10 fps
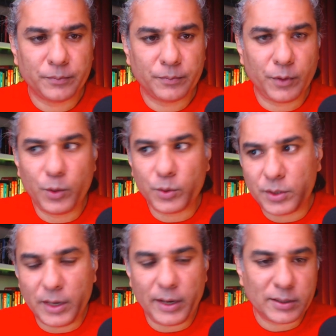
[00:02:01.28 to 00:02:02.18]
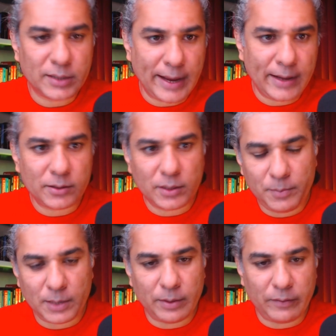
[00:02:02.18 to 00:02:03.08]
Do you see any sign,
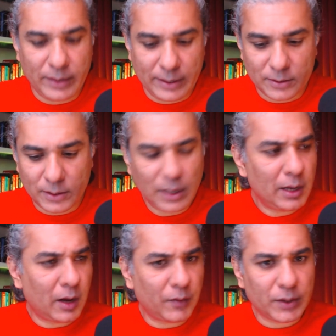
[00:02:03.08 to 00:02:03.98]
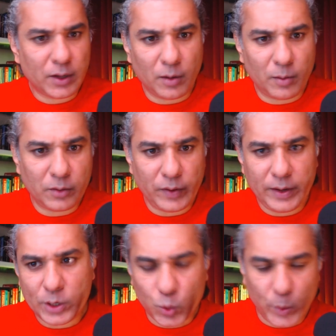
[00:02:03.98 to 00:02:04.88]
symptom, evidence of the government of
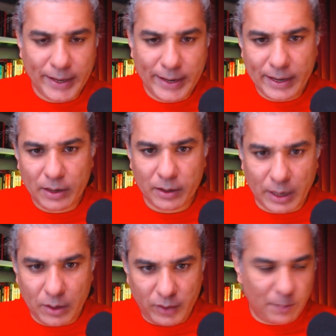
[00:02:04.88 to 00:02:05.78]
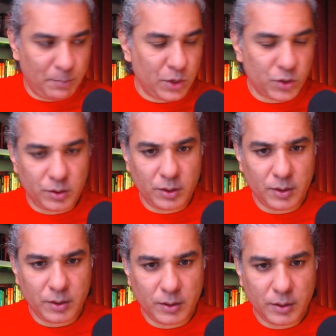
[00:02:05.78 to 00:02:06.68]
India showing any kind of ambition
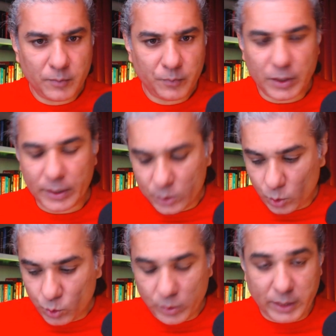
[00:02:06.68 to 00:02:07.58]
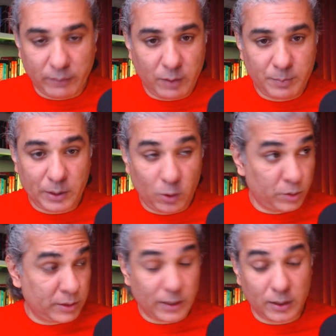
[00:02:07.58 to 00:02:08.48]
that ISRO should develop
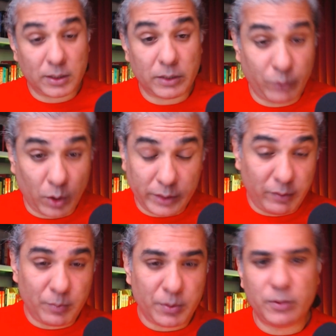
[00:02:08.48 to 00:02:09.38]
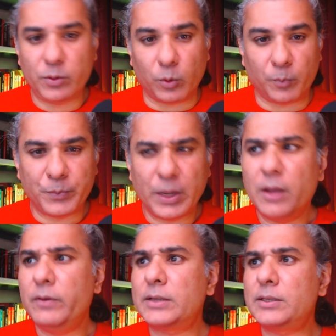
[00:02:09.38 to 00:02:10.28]
technologies that others have not developed? No.
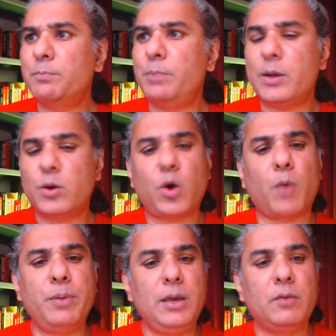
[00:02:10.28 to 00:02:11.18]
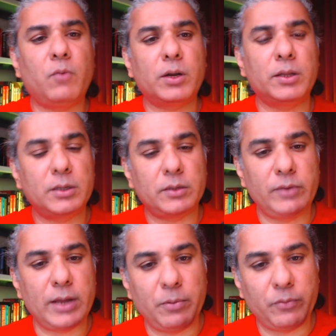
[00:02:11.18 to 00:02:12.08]
We are simply copying what others have
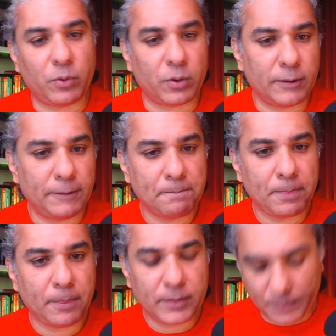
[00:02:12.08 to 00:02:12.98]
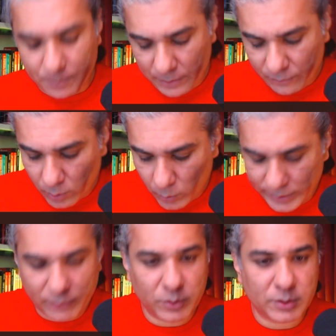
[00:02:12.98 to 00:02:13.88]
done before. We're simply following
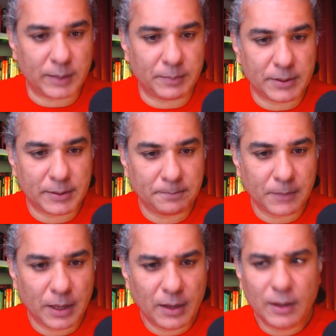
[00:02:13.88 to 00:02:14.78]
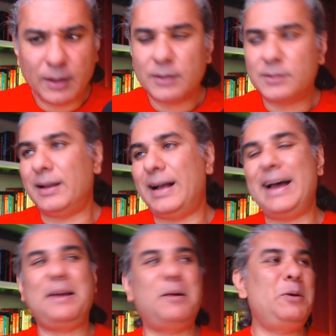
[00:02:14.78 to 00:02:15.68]
their footsteps. So
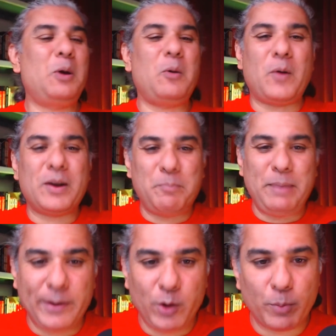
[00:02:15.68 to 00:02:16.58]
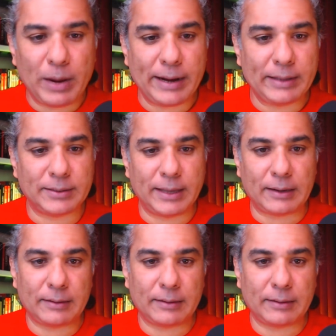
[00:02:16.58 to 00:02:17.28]
I don't know what big new plan is there.